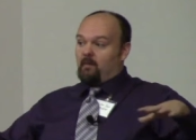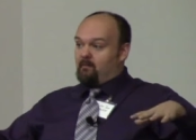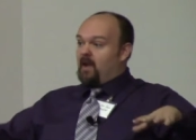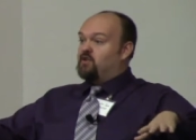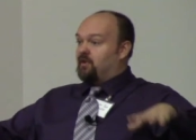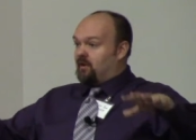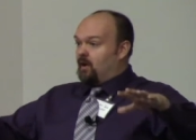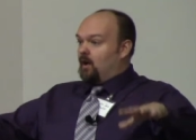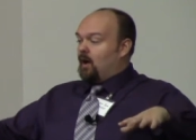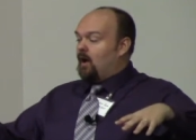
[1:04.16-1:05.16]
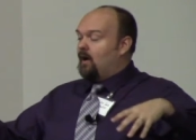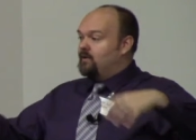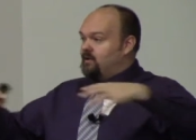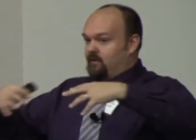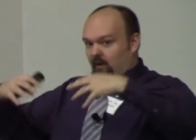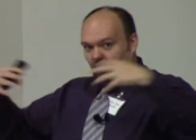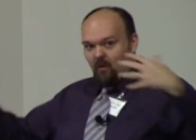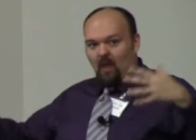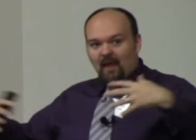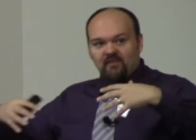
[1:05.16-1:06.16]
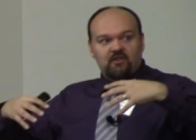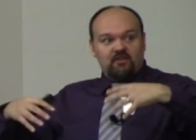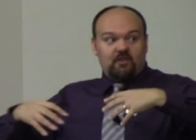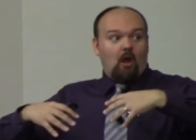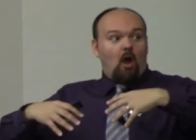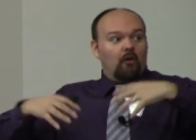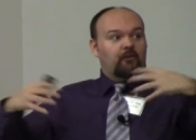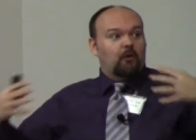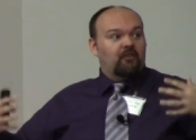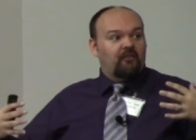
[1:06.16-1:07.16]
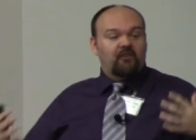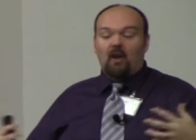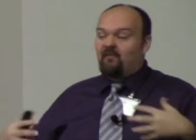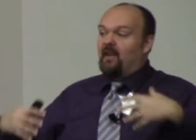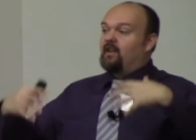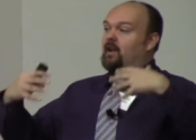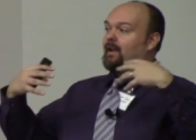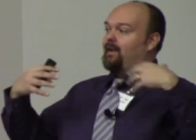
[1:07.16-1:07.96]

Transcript: major, you know, lots, just all sorts of stuff that